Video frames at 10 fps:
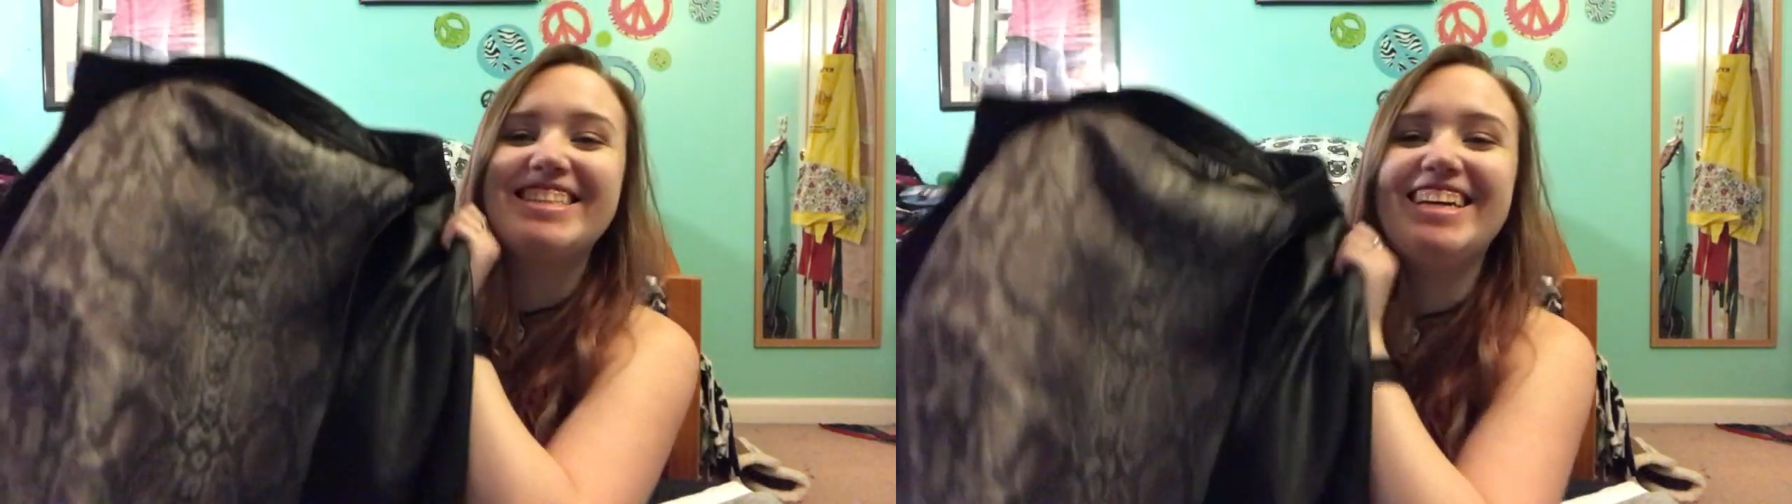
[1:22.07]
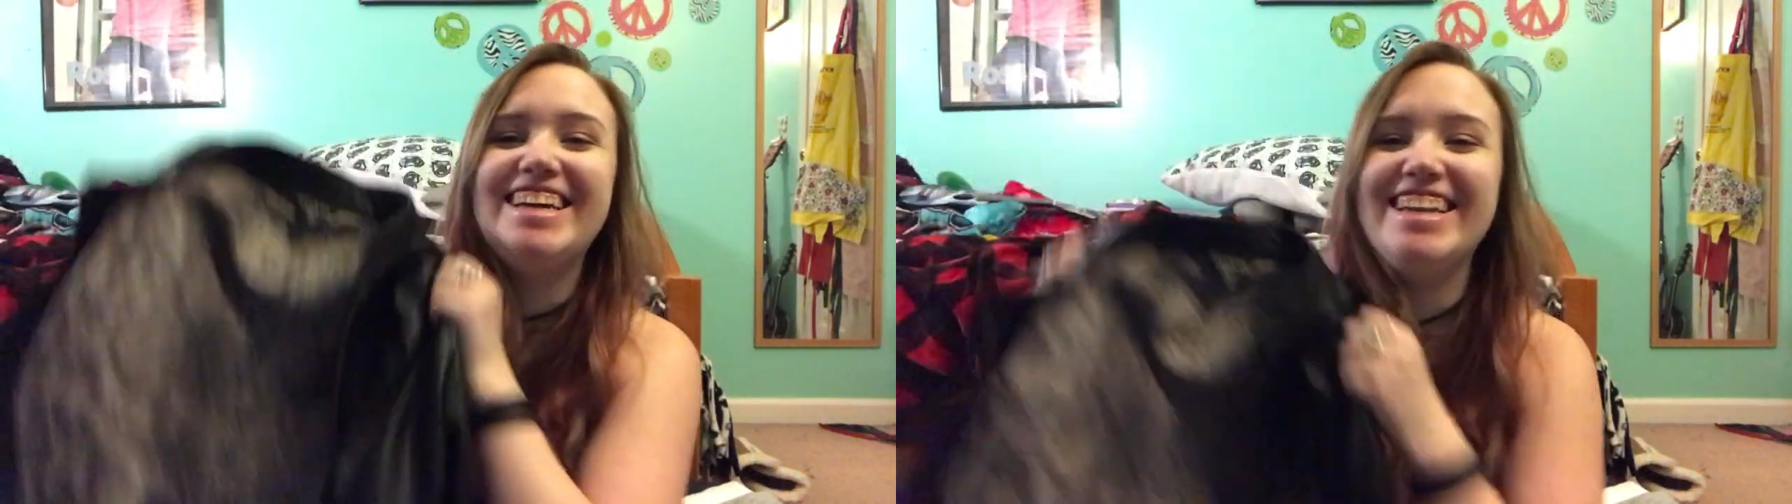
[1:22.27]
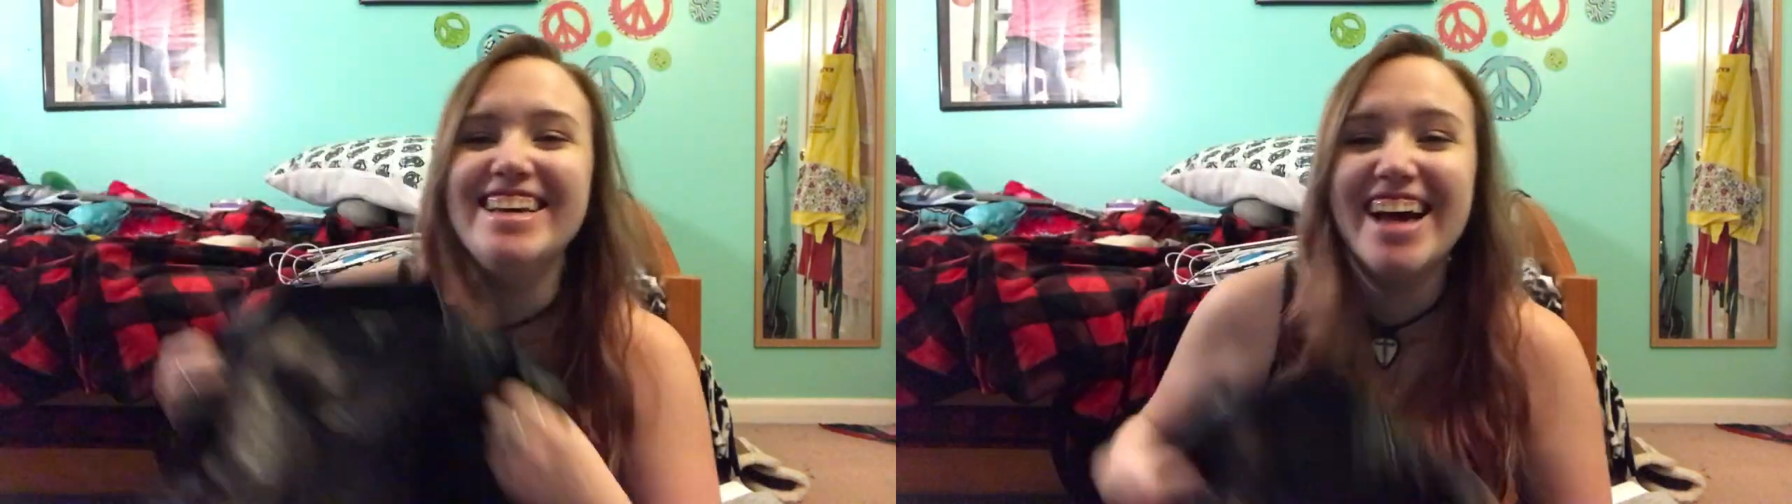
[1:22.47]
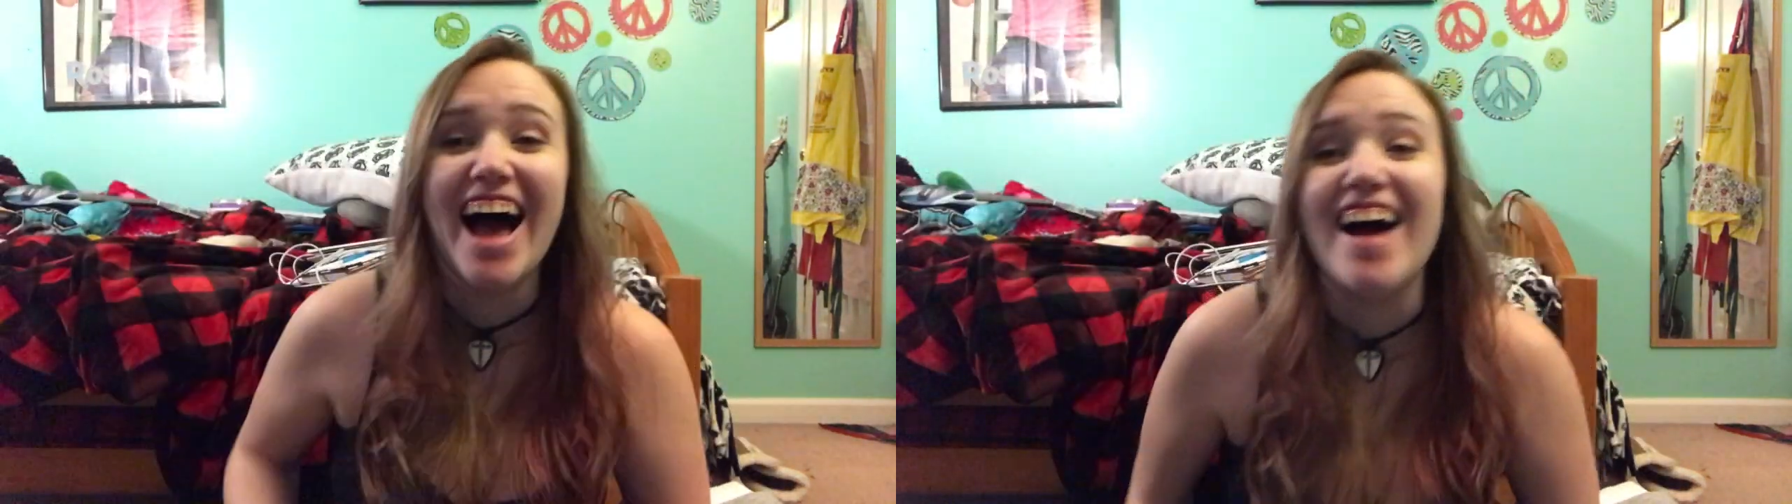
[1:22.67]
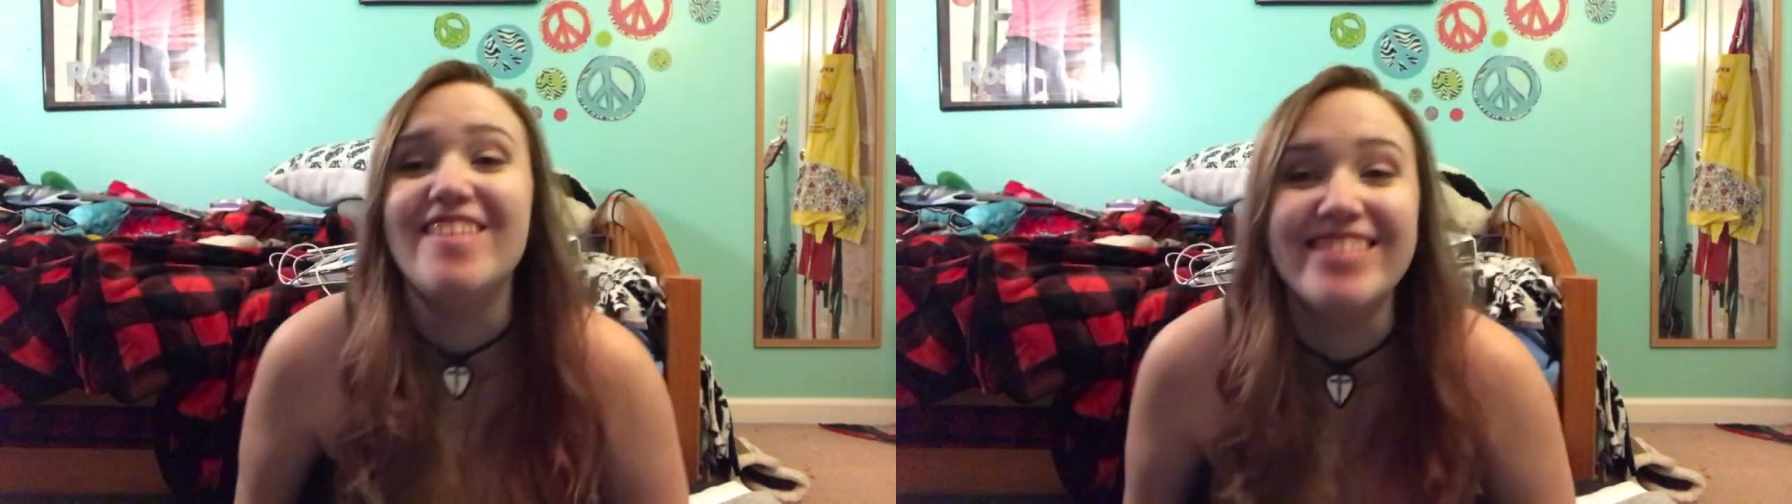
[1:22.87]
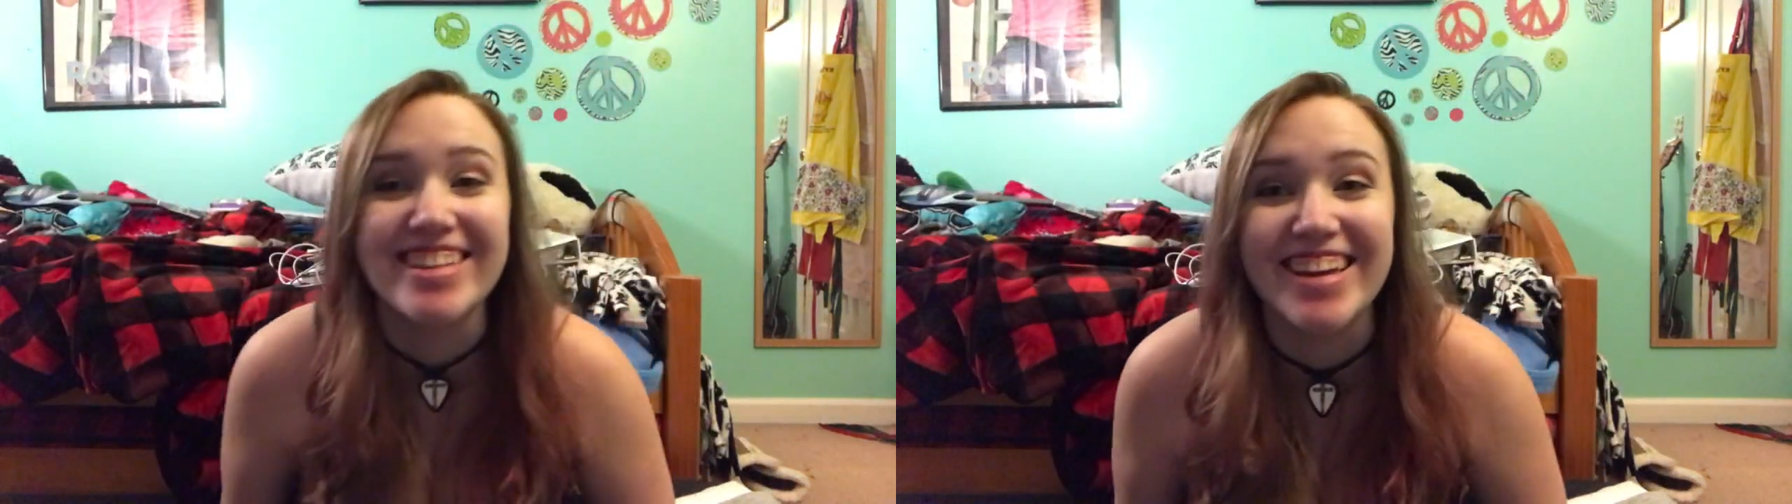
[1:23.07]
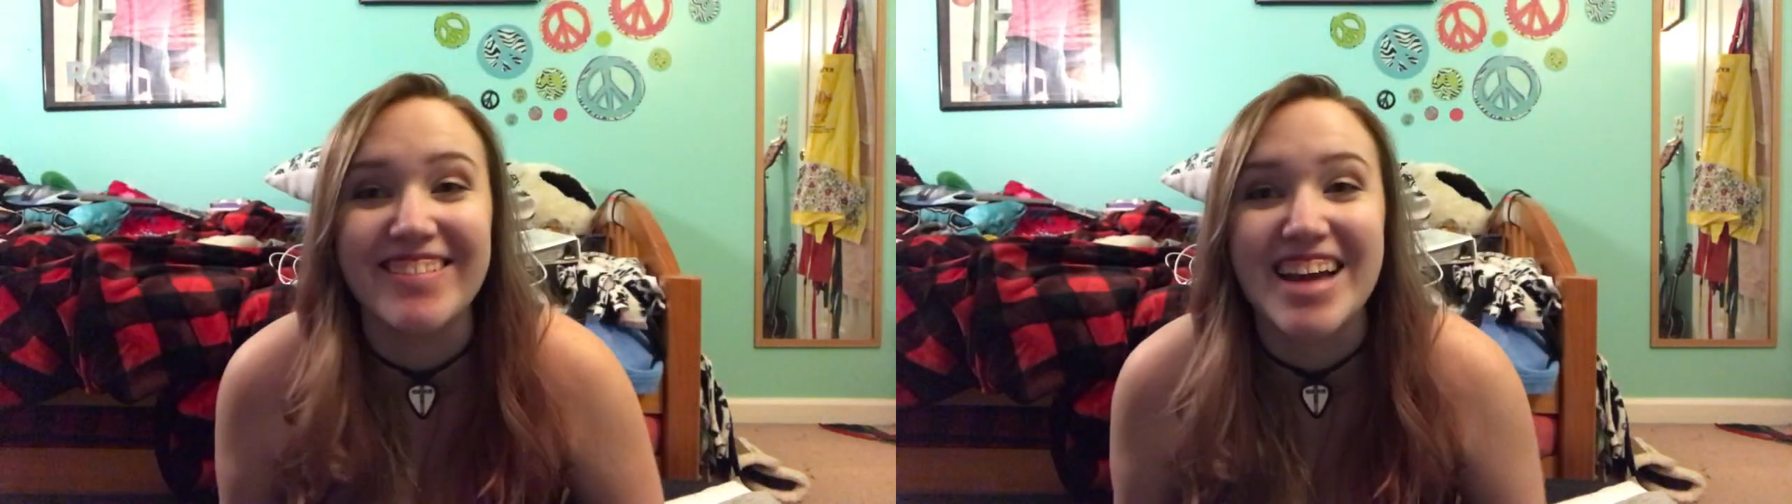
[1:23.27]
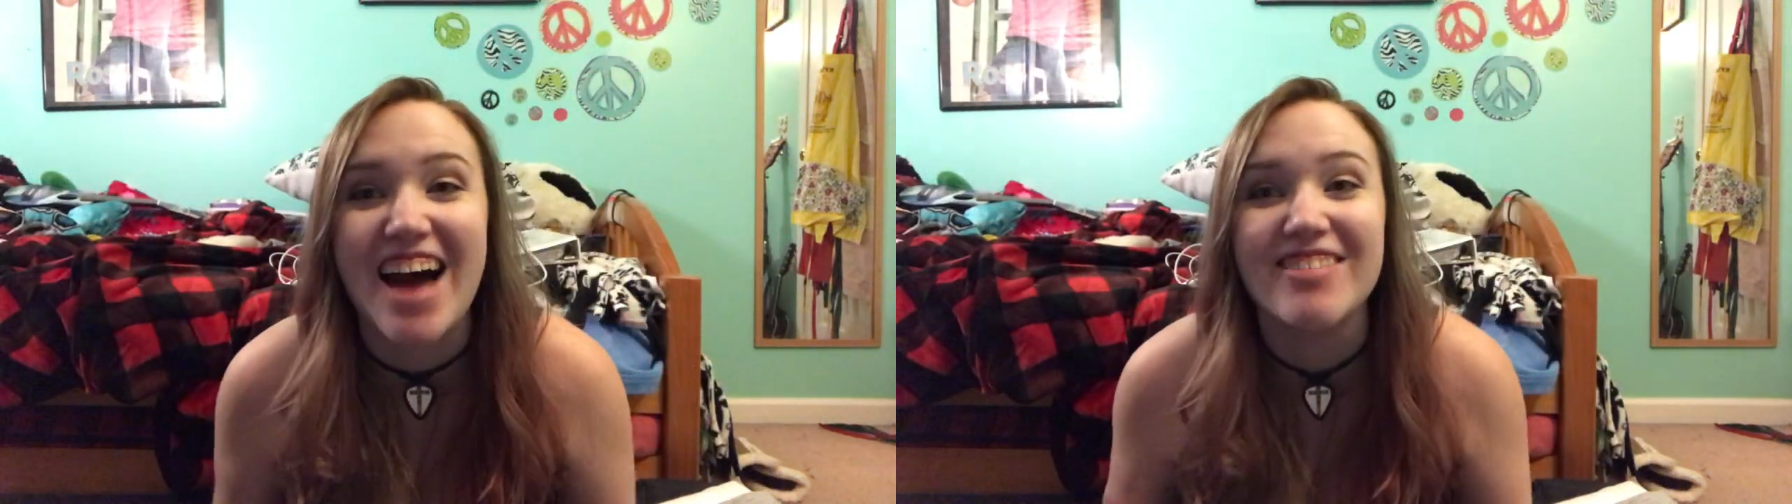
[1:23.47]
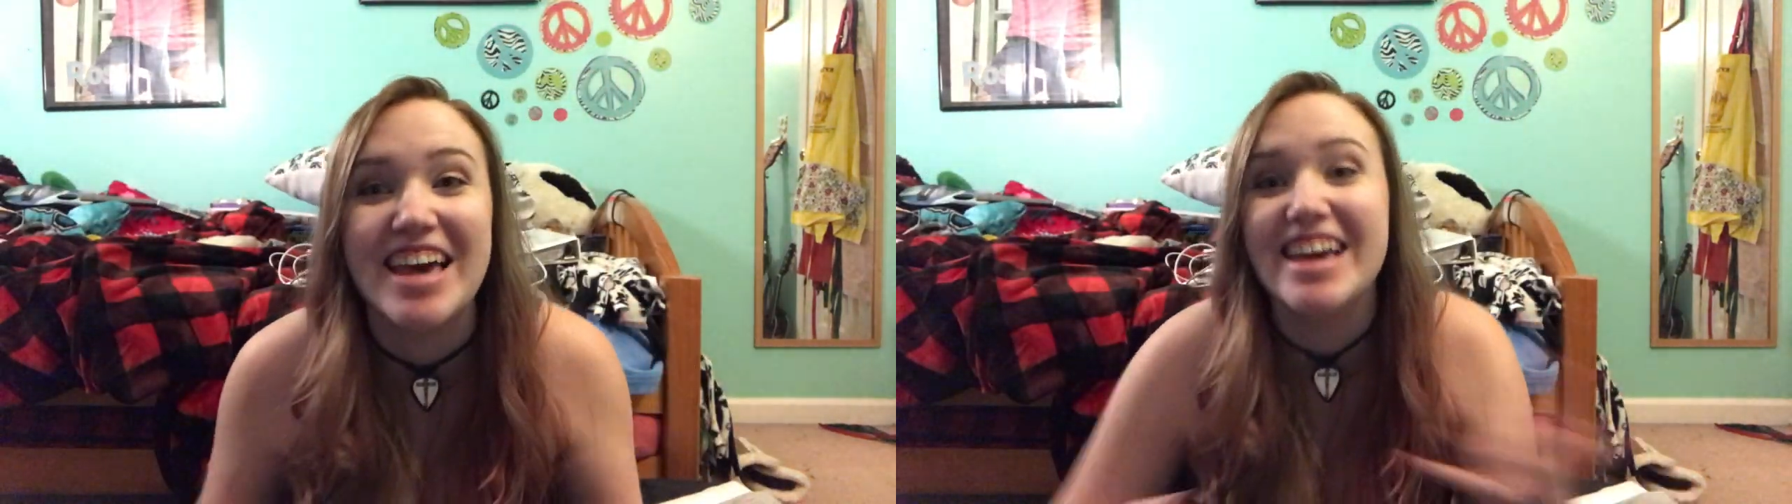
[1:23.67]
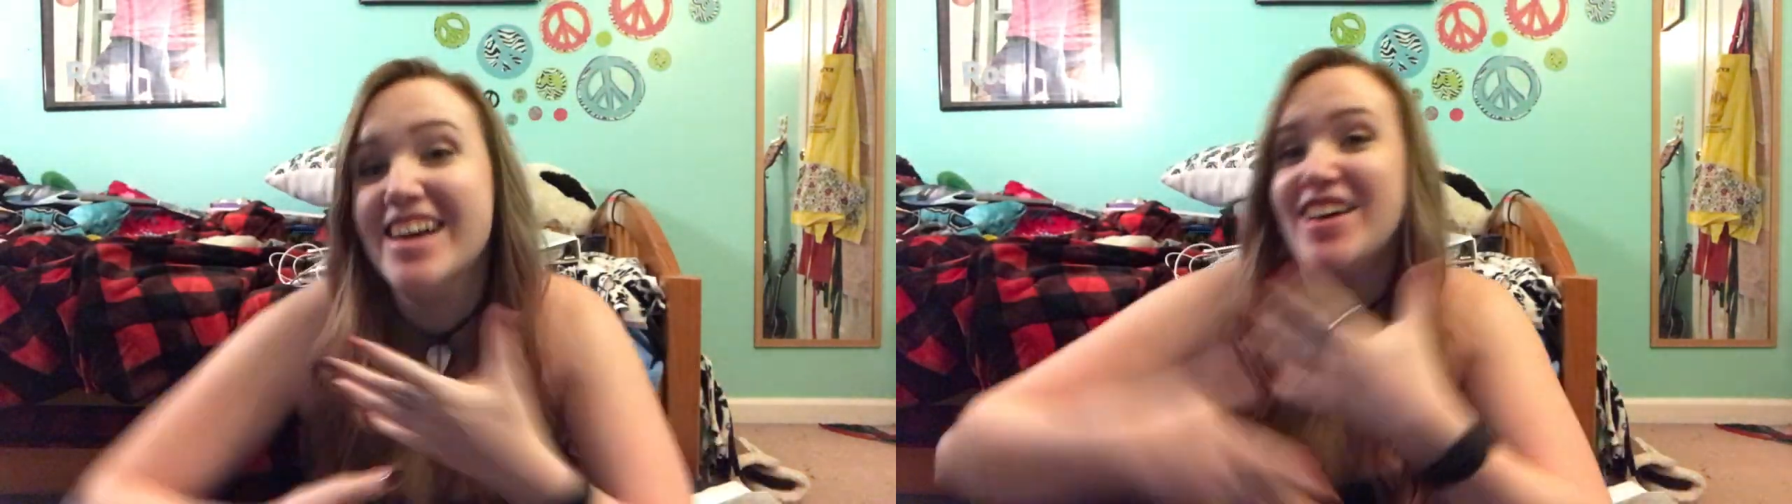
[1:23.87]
skin, I feel like we have like